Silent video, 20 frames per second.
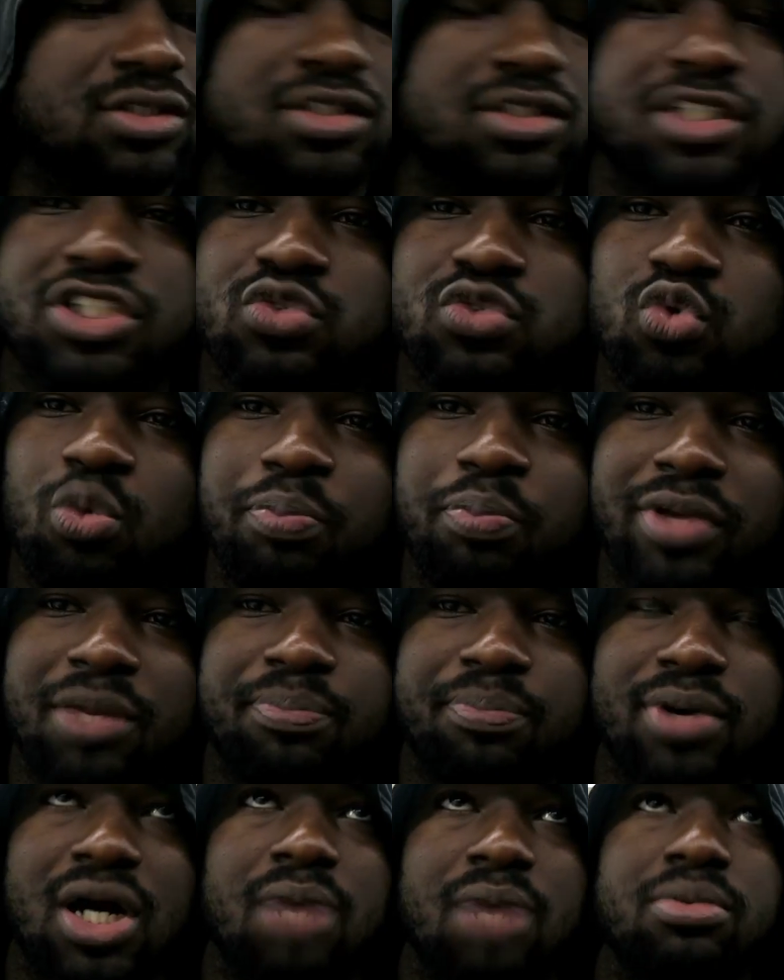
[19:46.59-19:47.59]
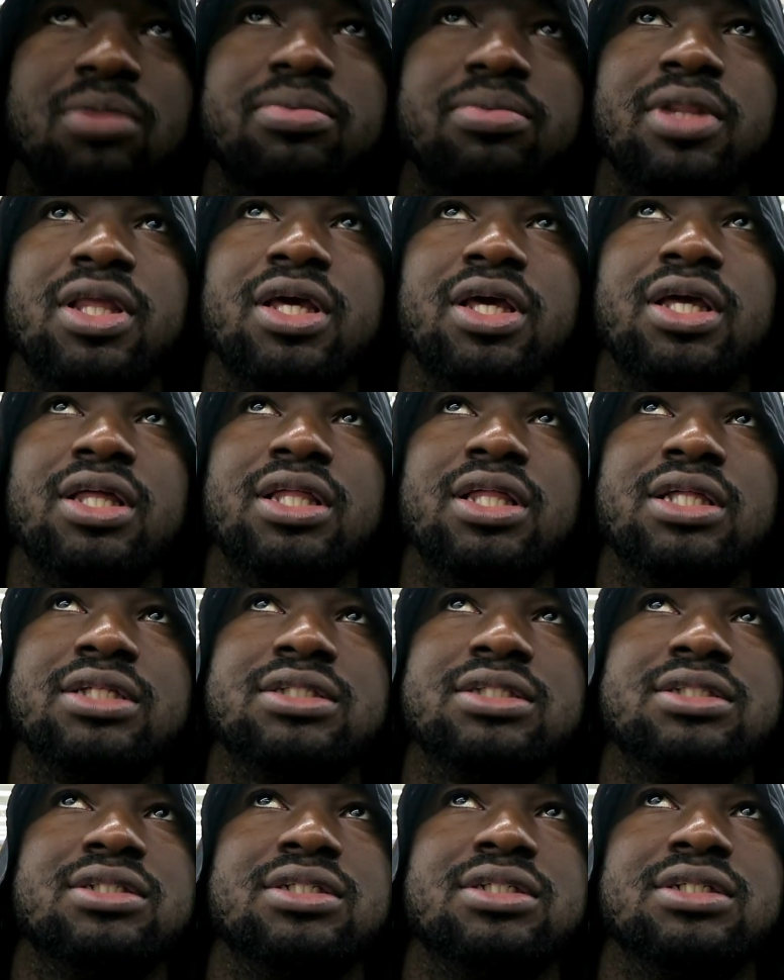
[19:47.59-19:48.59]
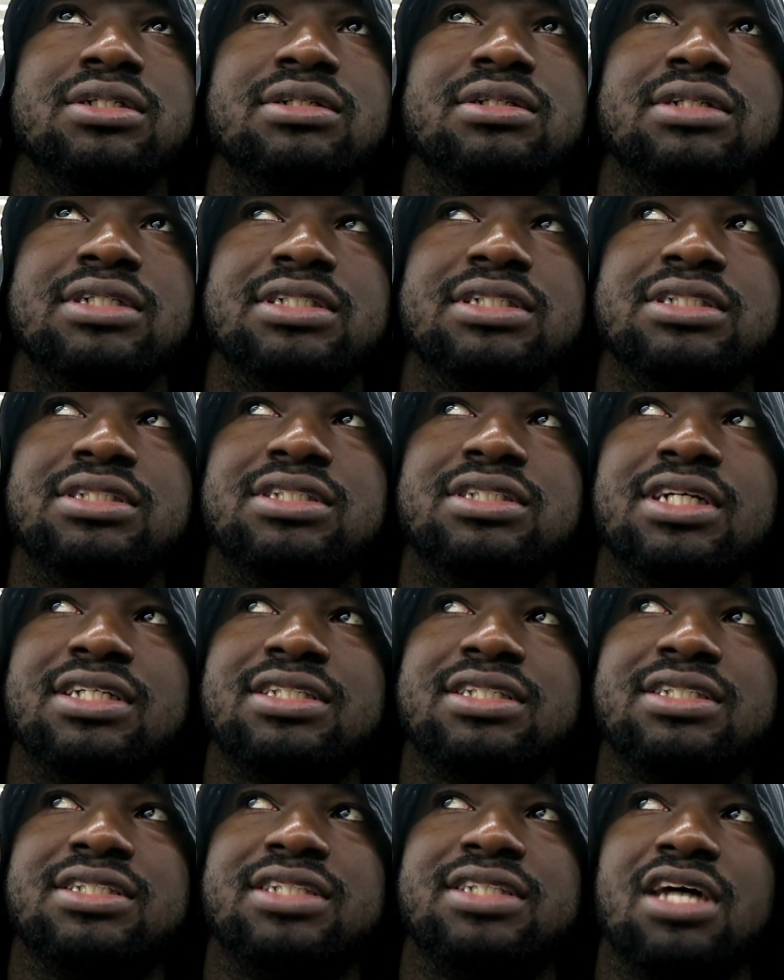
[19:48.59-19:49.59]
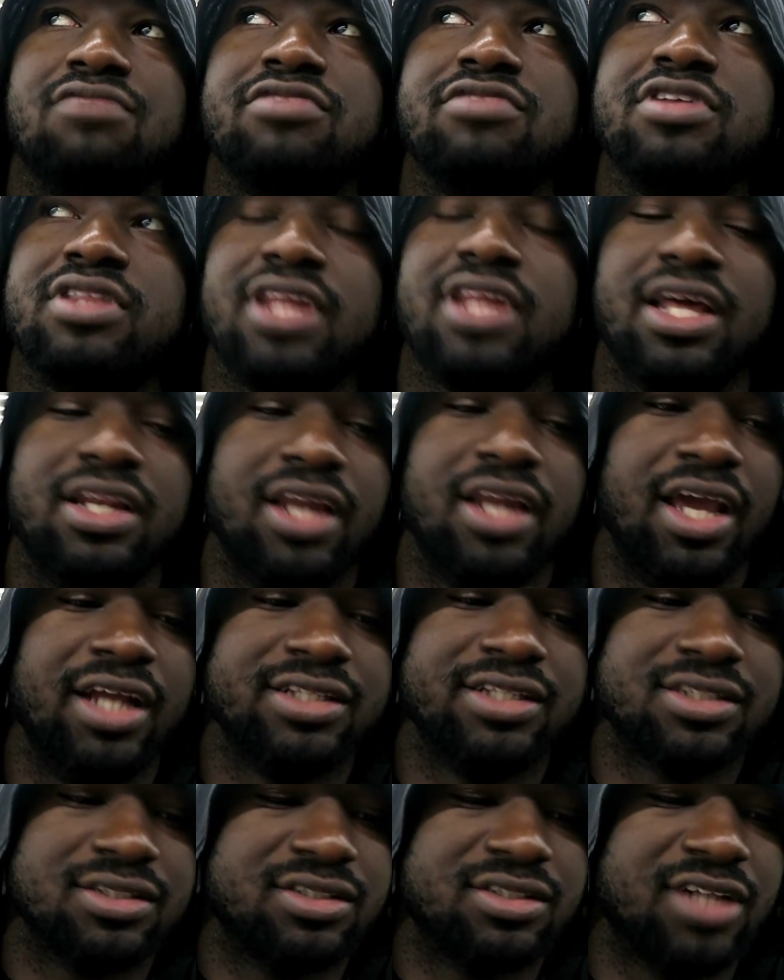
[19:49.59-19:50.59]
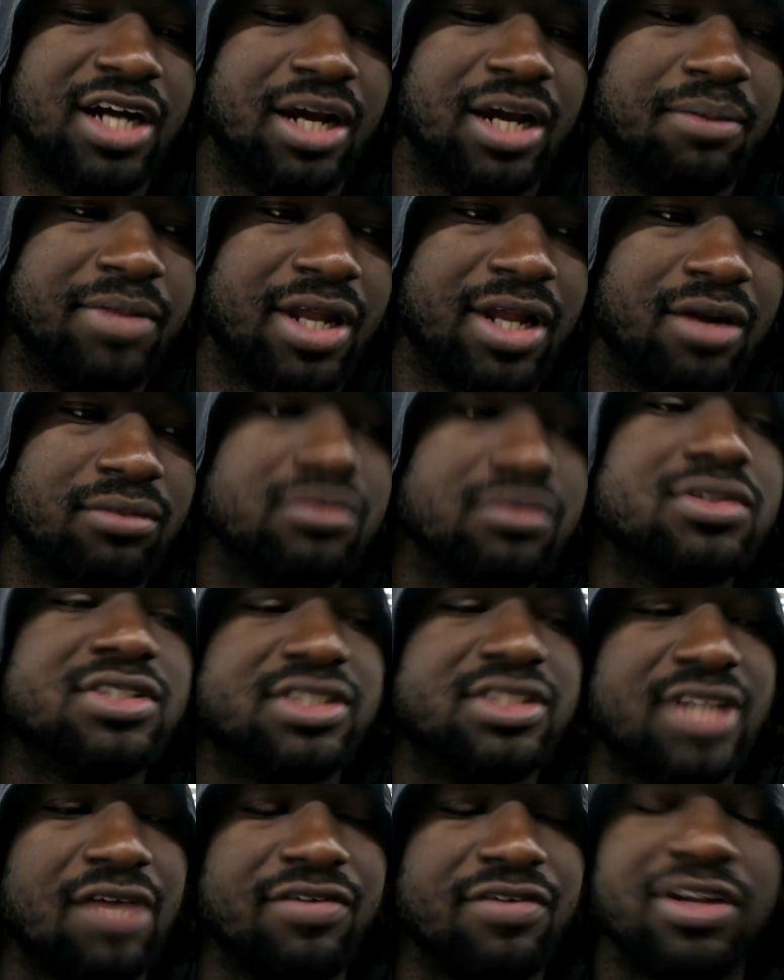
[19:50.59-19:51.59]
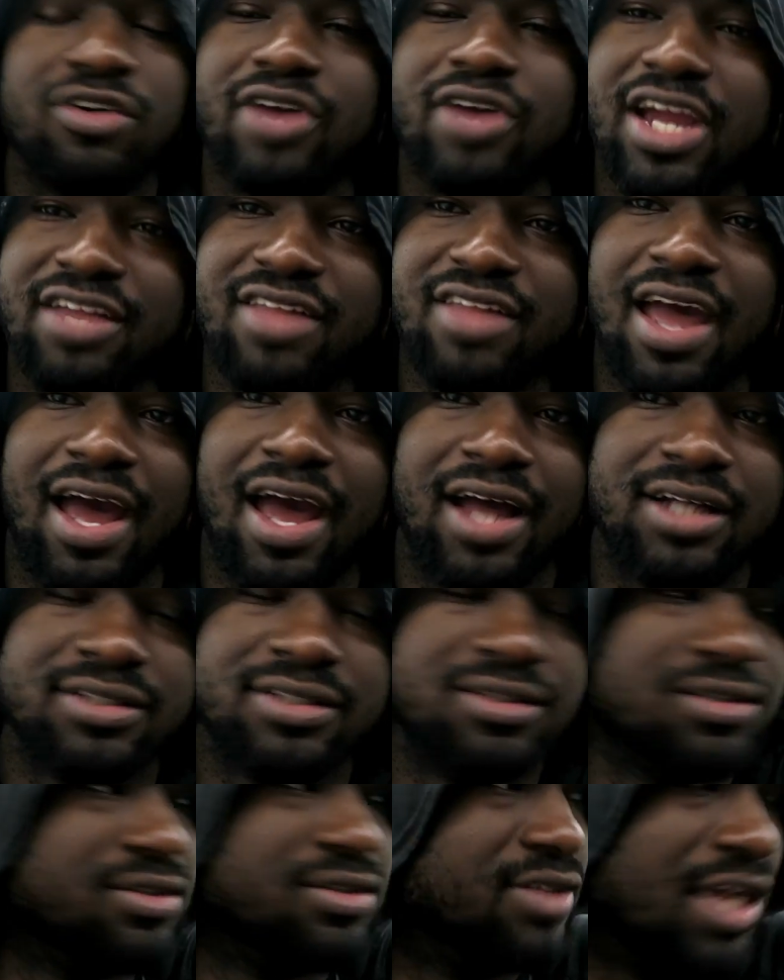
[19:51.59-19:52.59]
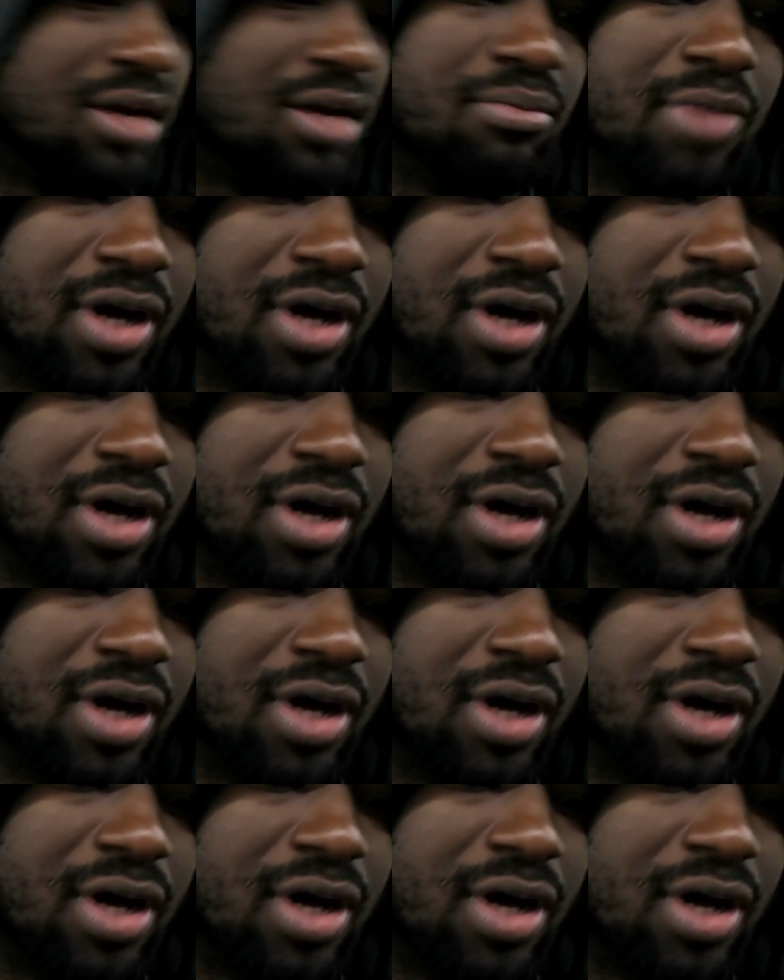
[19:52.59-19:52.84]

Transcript: this will be probably the seventh and eighth time that I'm seventh or eighth hat that I'm